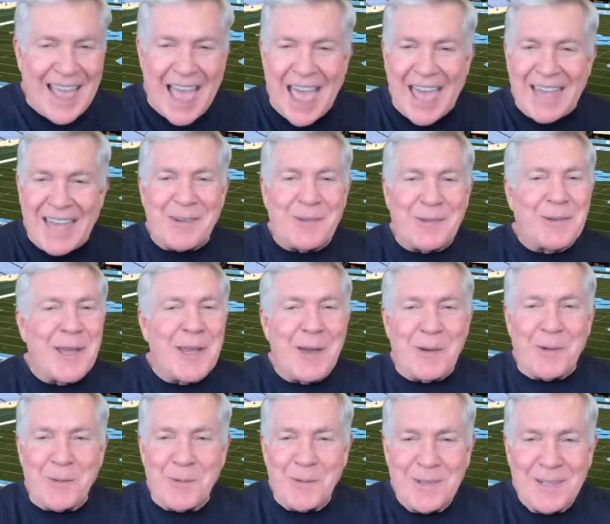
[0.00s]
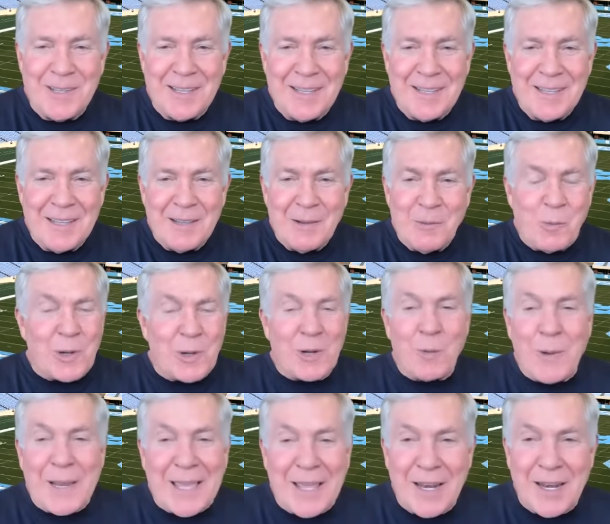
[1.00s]
I don't know. When are
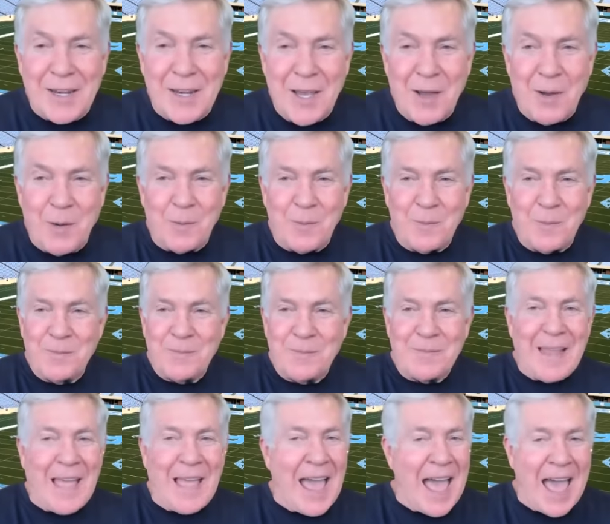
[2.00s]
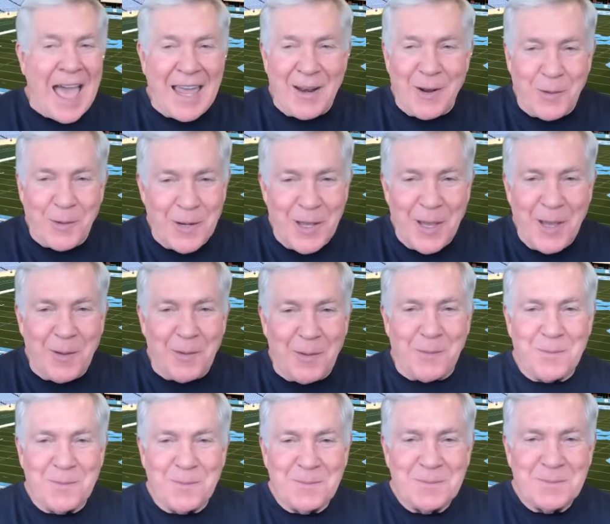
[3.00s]
we going to know? I don't know.
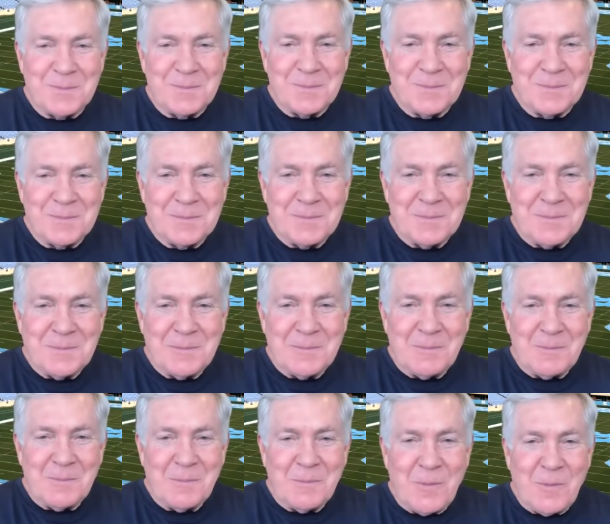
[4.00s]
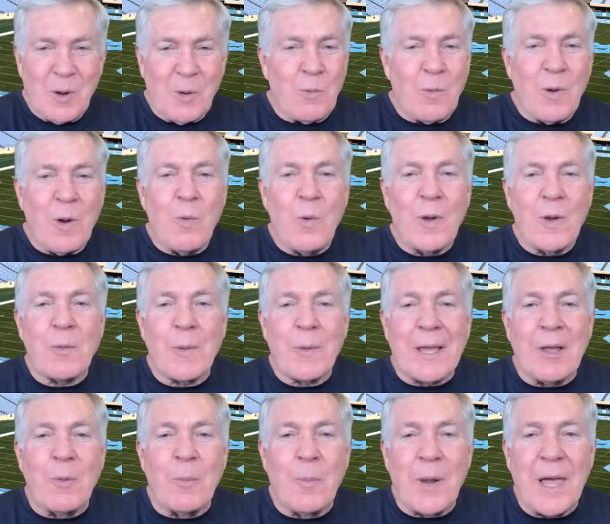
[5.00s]
Well, well, when are we
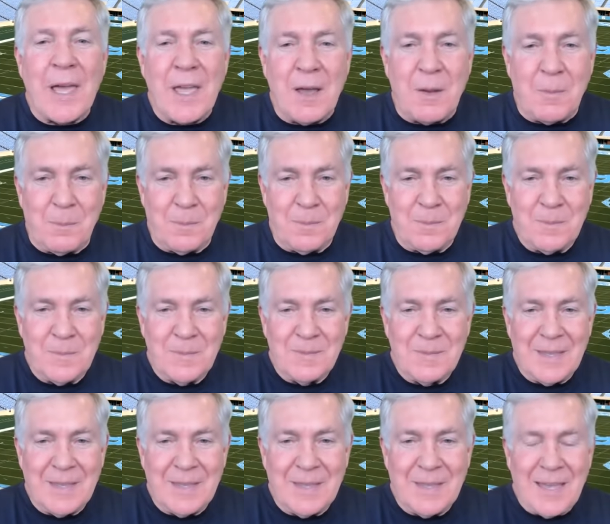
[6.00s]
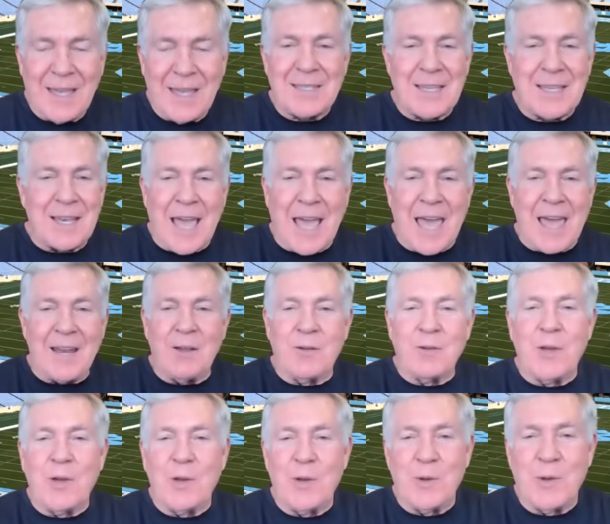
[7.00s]
going to play them? I said, I don't
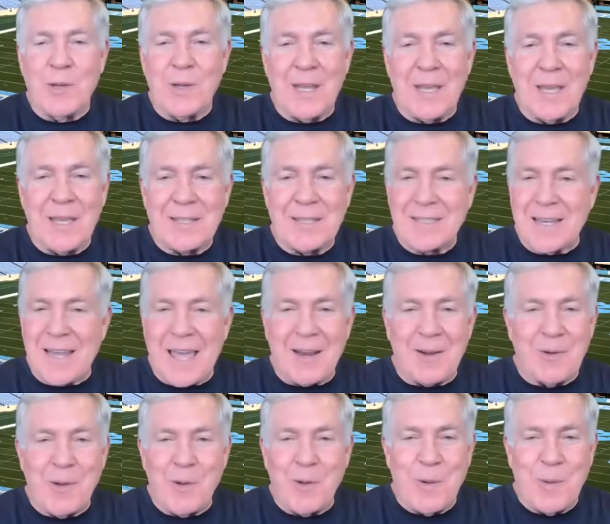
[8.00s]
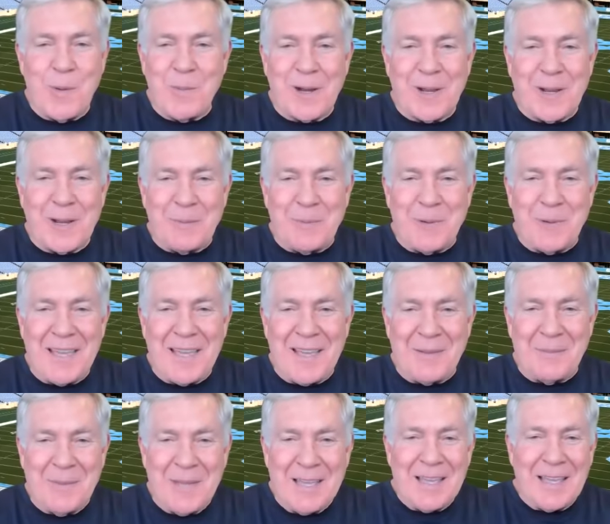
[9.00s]
know who it is, and I don't know when we're going to play them.
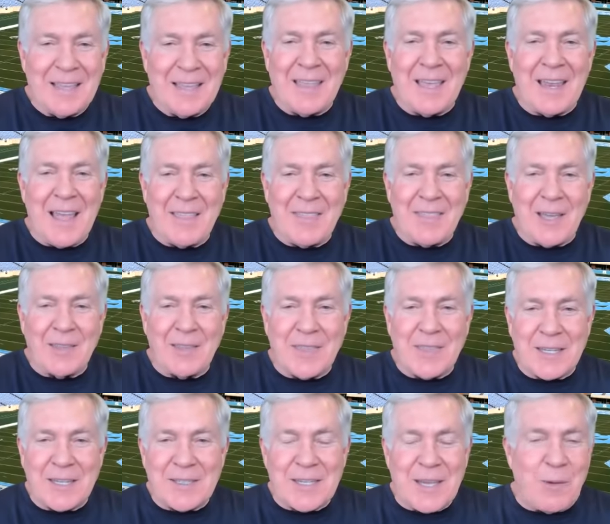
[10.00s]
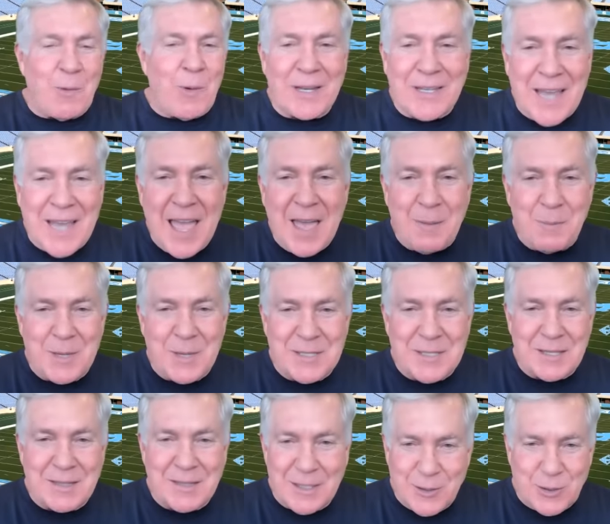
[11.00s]
And then I thought they'd say, What time is
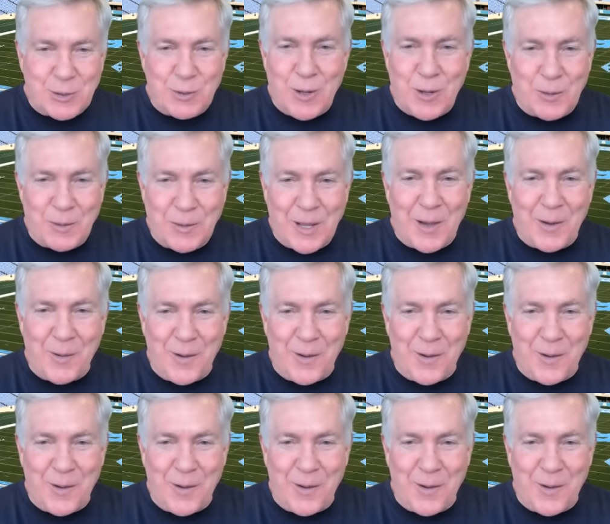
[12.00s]
it that you don't know?